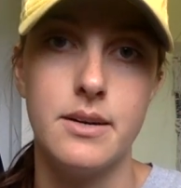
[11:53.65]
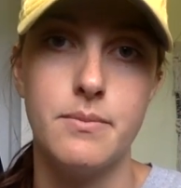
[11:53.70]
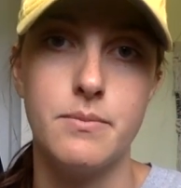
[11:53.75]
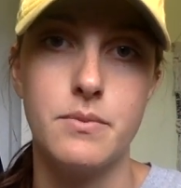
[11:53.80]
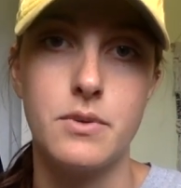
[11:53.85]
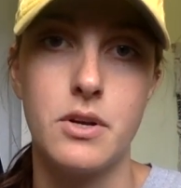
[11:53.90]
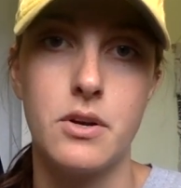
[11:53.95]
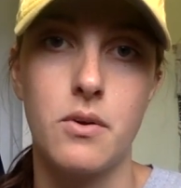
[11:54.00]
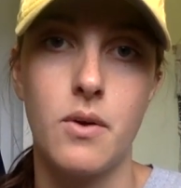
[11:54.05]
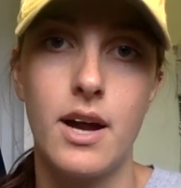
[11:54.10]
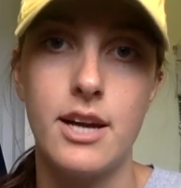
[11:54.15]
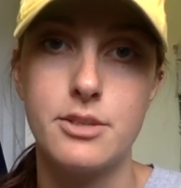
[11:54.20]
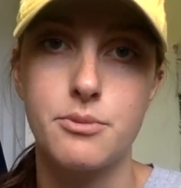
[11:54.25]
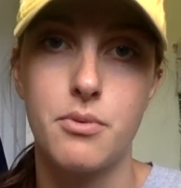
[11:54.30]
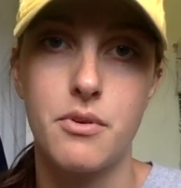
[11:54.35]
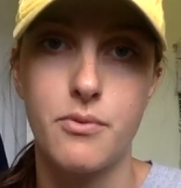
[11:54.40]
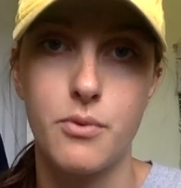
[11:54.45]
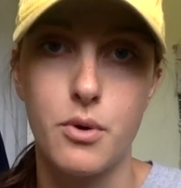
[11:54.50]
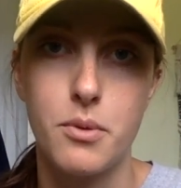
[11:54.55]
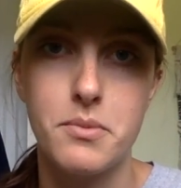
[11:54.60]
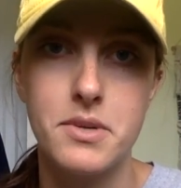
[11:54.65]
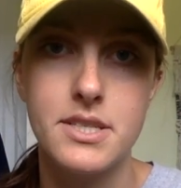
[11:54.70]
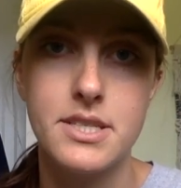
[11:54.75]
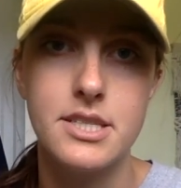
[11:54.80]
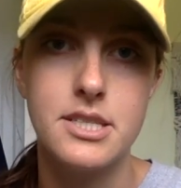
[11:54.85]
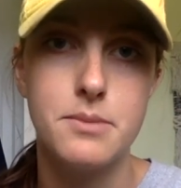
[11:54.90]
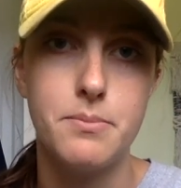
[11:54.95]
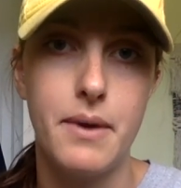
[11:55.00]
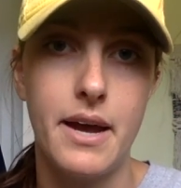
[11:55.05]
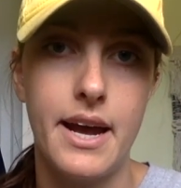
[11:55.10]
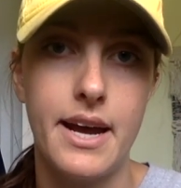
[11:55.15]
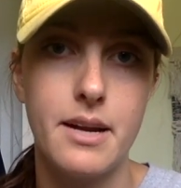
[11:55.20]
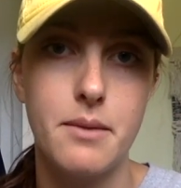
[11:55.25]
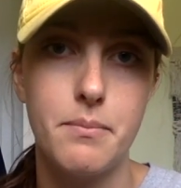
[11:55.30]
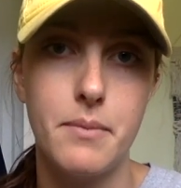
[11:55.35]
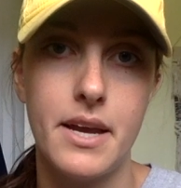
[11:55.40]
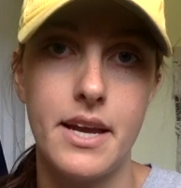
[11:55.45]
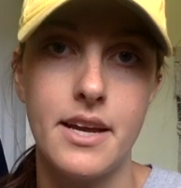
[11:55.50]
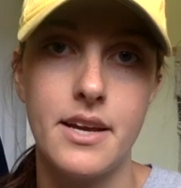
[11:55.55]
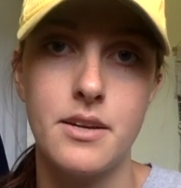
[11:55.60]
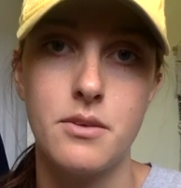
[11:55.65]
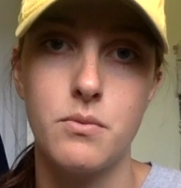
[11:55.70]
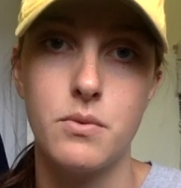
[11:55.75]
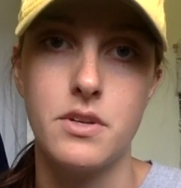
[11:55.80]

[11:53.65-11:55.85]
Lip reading: your last performances back band